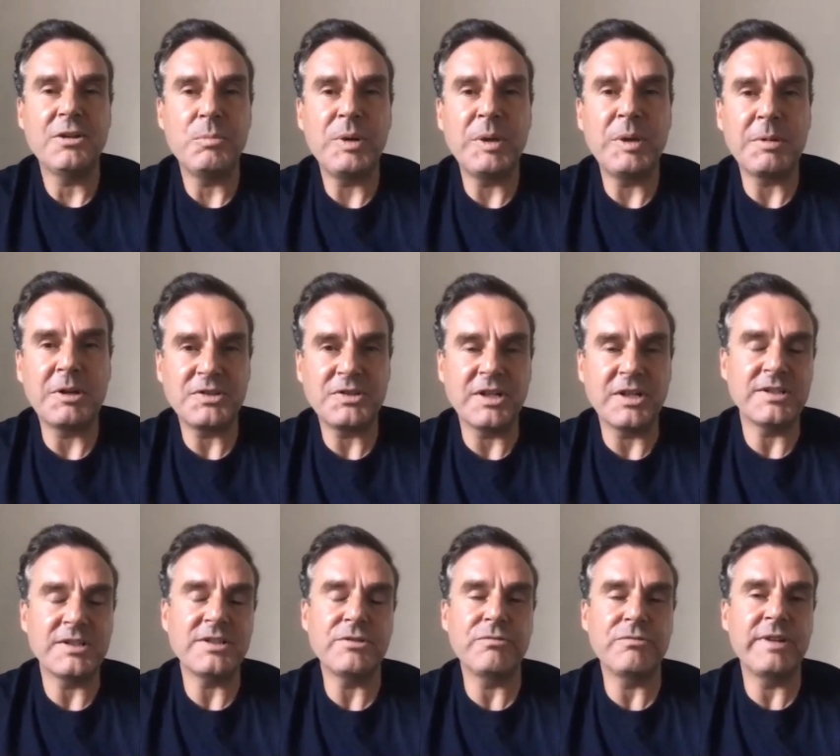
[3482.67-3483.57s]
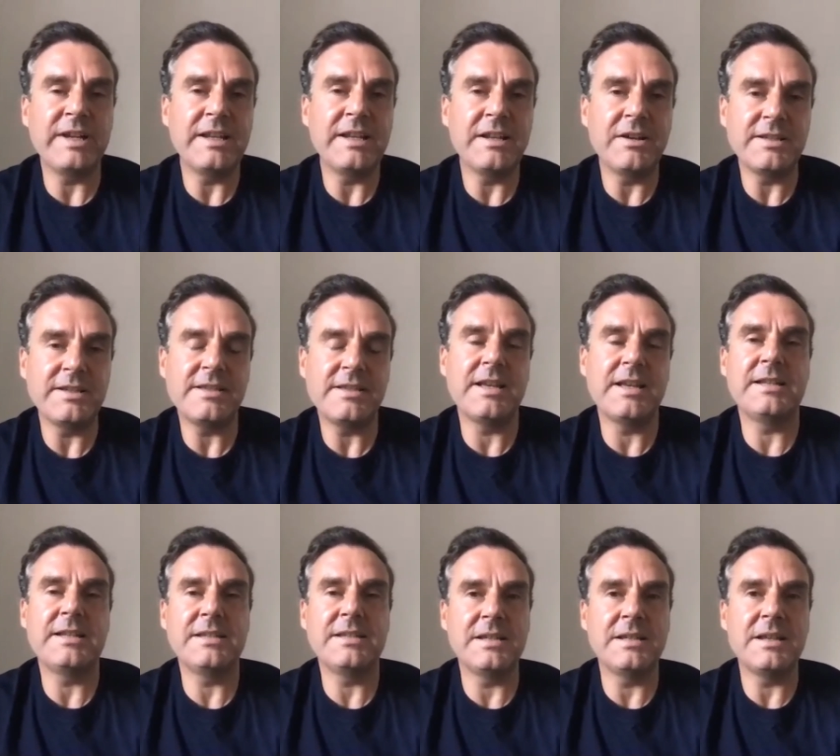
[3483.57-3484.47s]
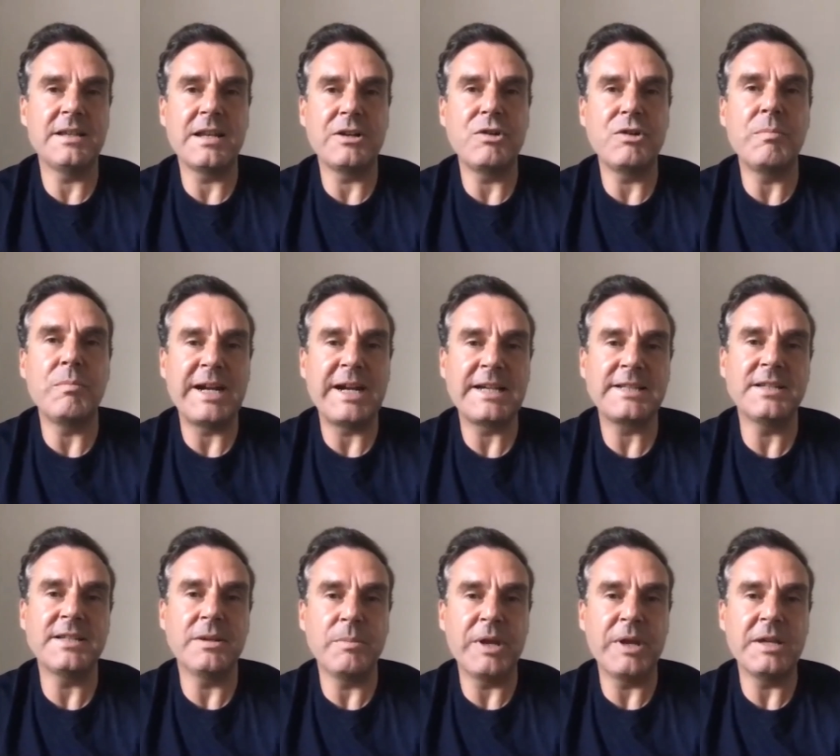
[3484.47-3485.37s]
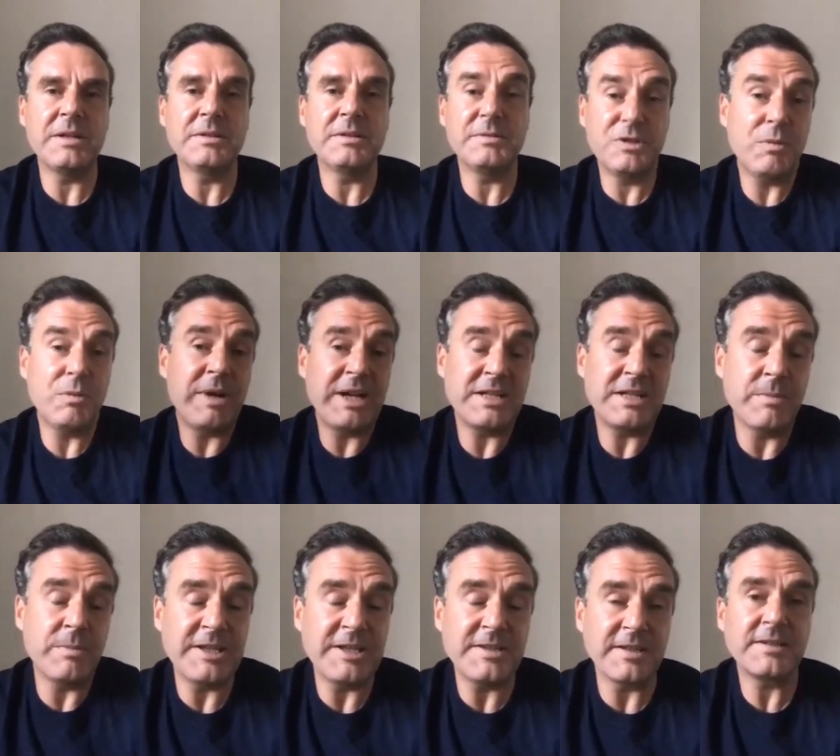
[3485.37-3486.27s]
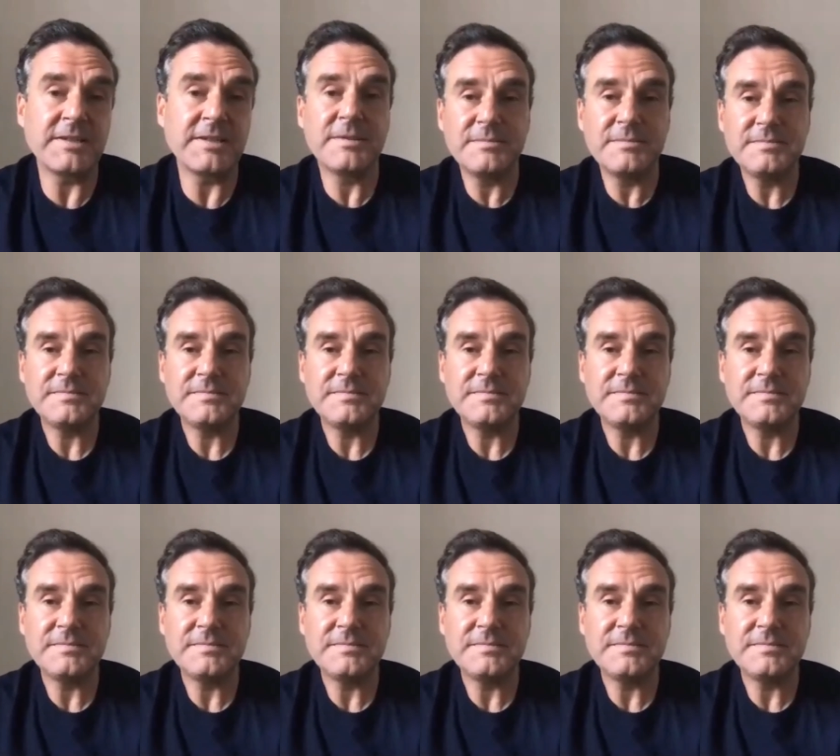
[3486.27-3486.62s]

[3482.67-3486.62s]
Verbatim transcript: people are starting to realize that and, and come back to the ba- come back to basics.